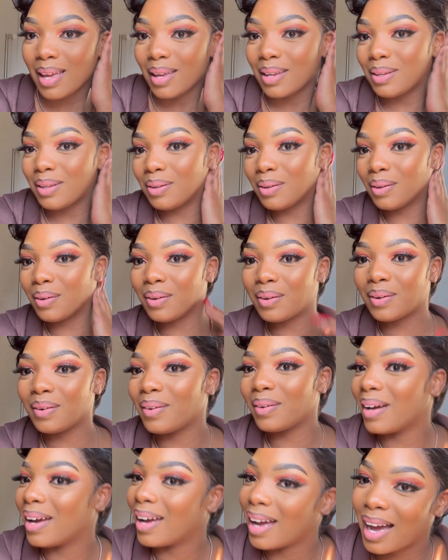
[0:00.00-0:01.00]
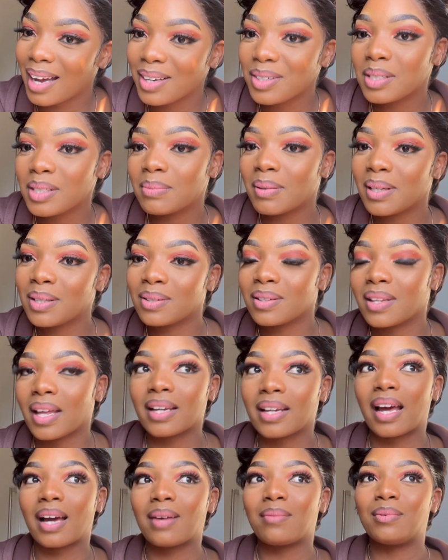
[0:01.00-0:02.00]
you know, I just made sure
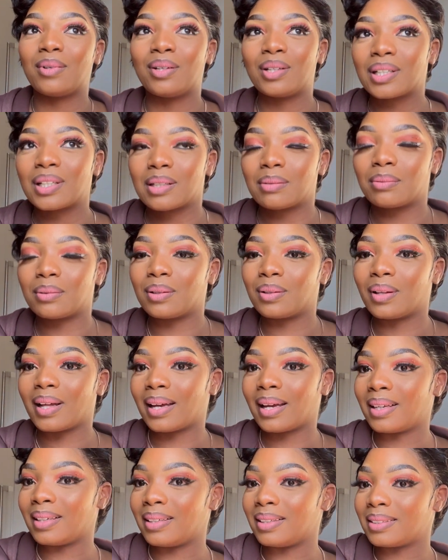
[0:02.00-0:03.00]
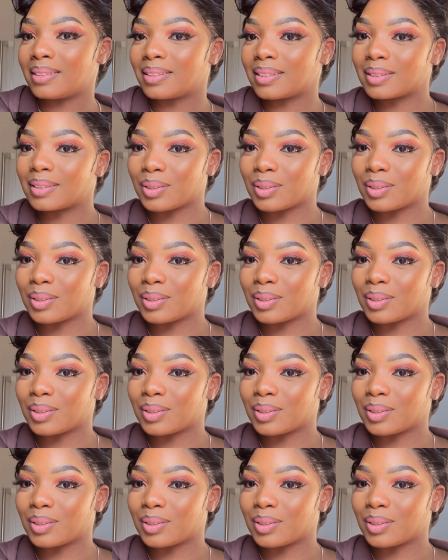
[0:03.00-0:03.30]
that I'm lookable and,